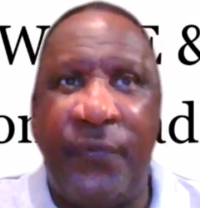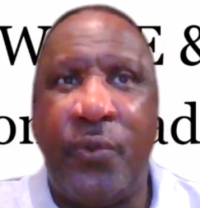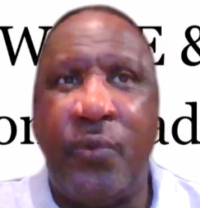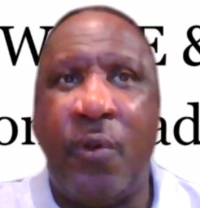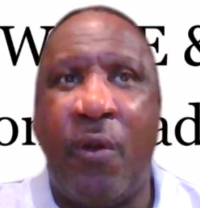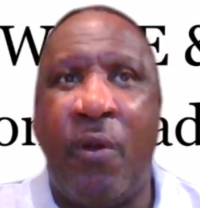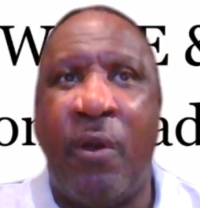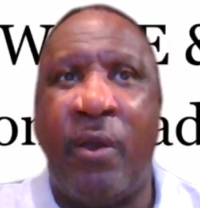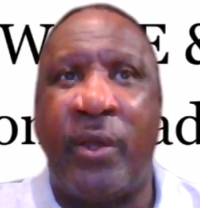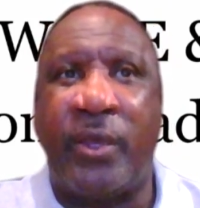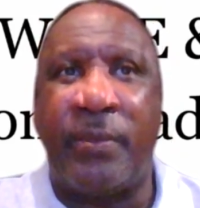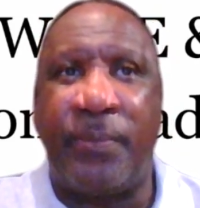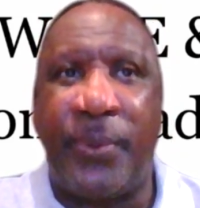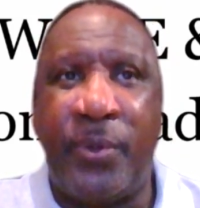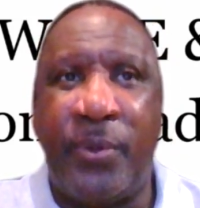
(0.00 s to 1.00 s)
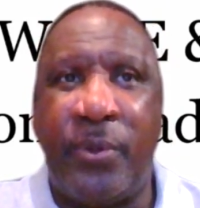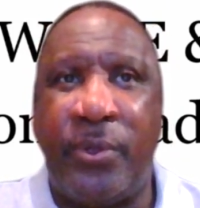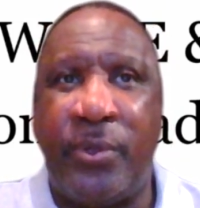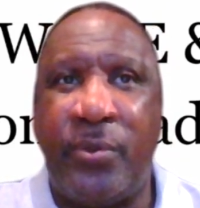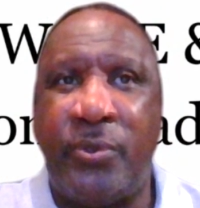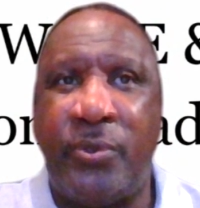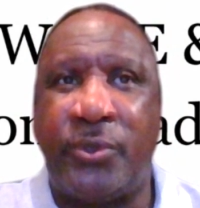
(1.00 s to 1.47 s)
If you are a
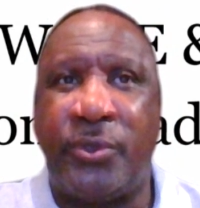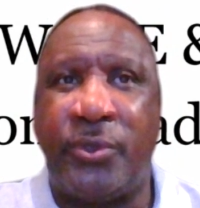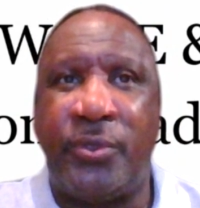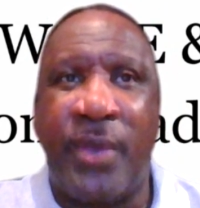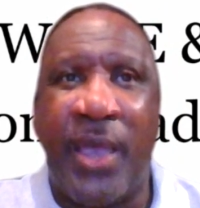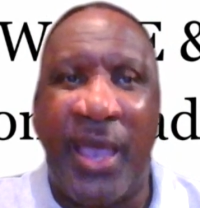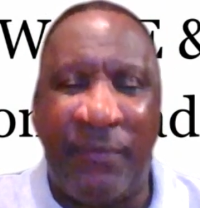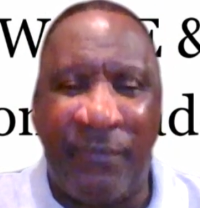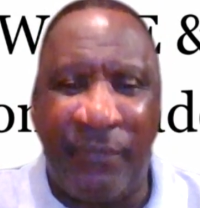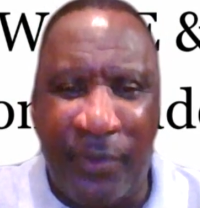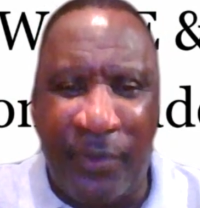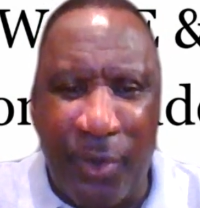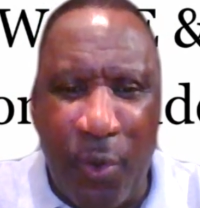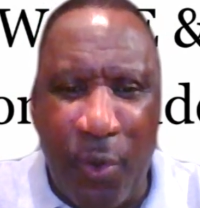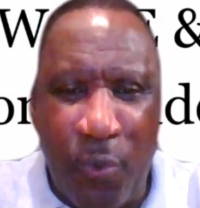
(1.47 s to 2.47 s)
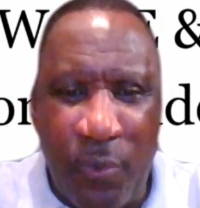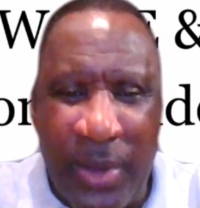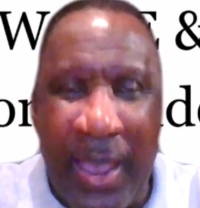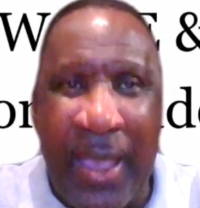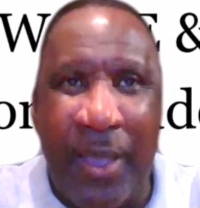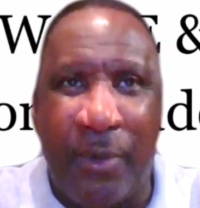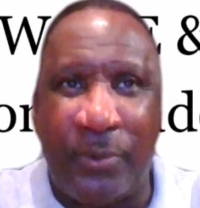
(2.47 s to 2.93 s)
computer user, you have
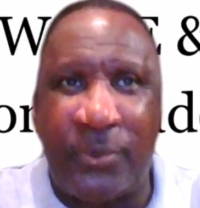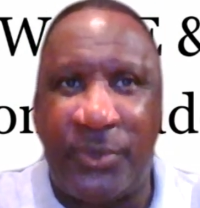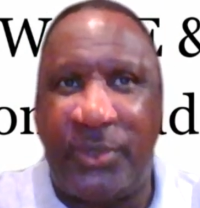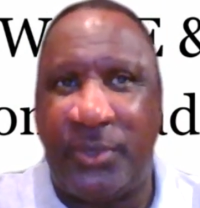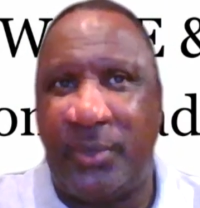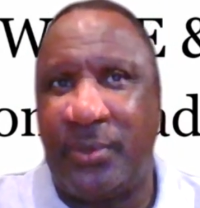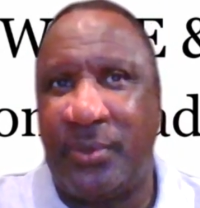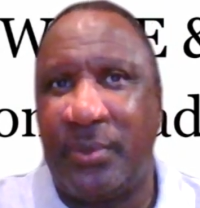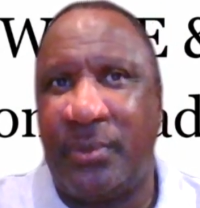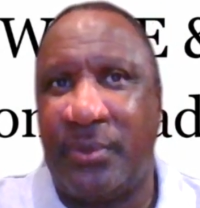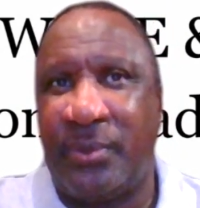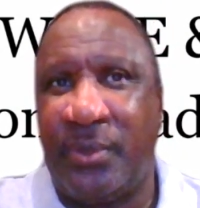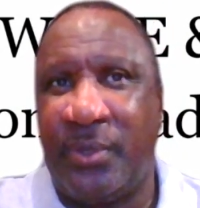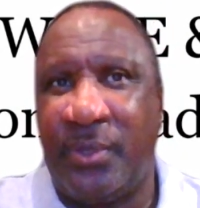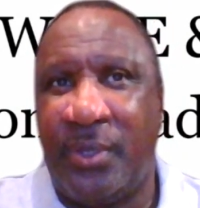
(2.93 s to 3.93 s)
no doubts